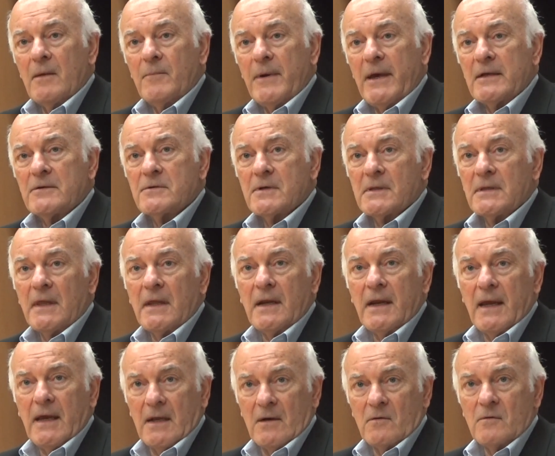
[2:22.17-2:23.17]
And Patrick
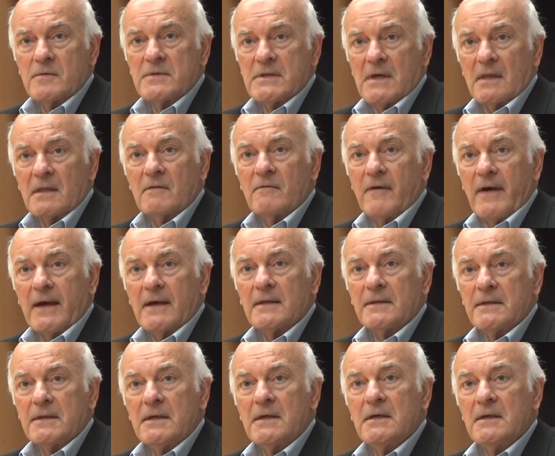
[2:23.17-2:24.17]
Lenahan, who was on the
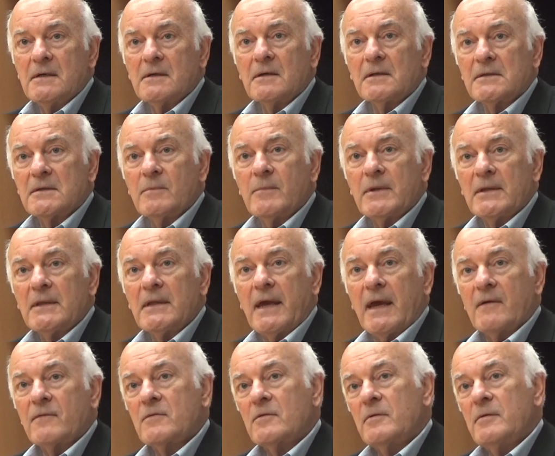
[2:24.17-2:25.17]
faculty here
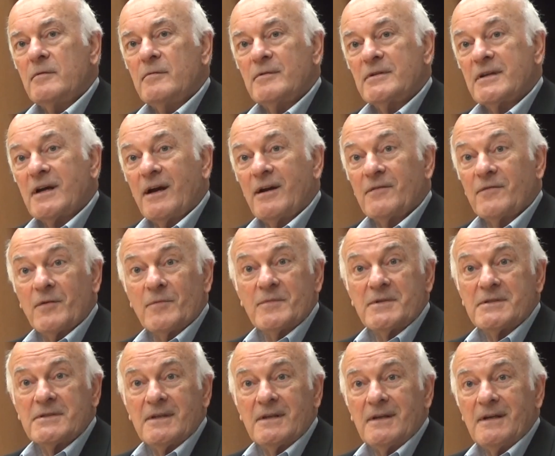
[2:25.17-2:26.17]
ultimately after he retired
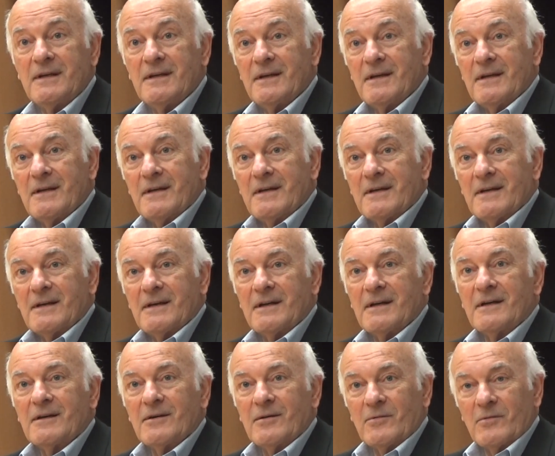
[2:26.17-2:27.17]
from the city,
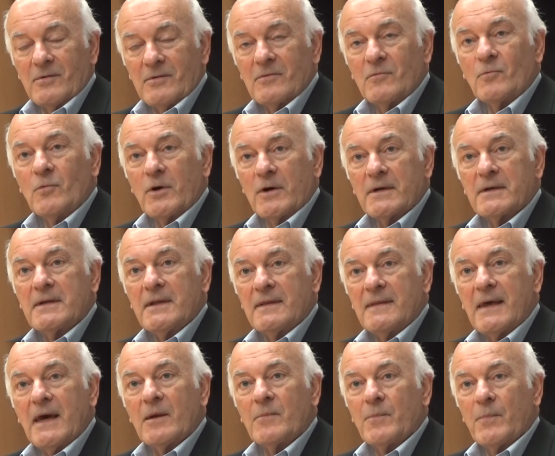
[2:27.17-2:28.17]

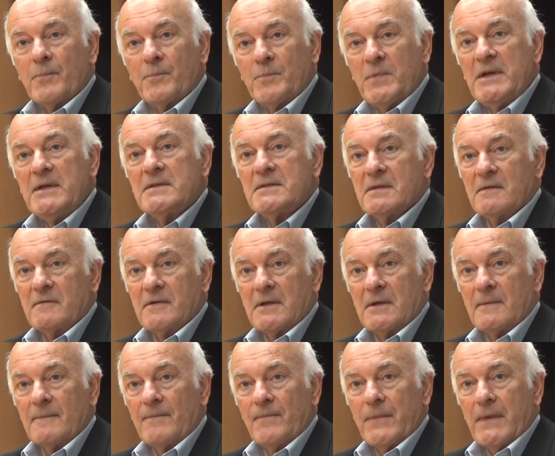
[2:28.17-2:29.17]
worked at that piece
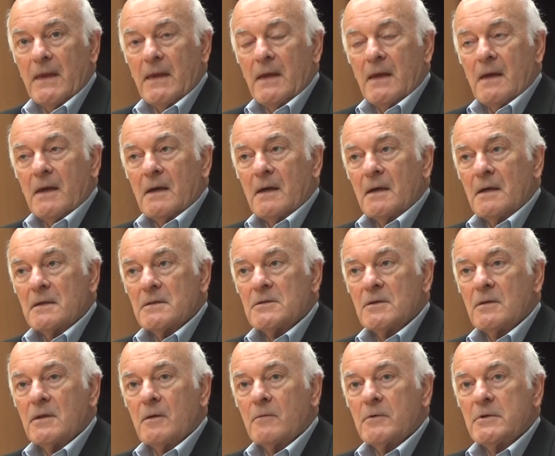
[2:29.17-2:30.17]
of
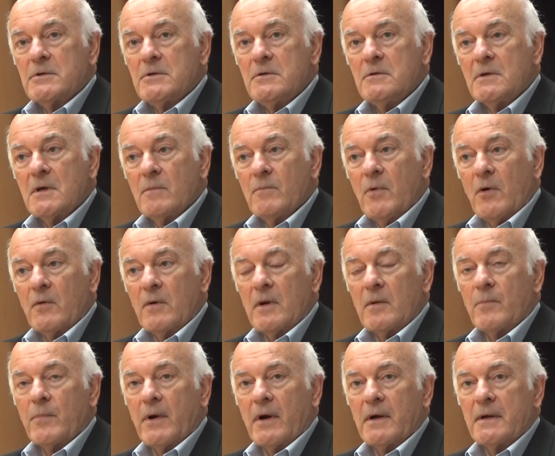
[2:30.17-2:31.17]
it. So there were two
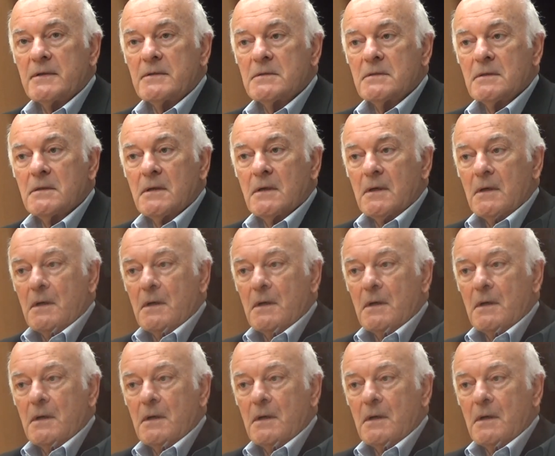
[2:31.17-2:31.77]
component parts.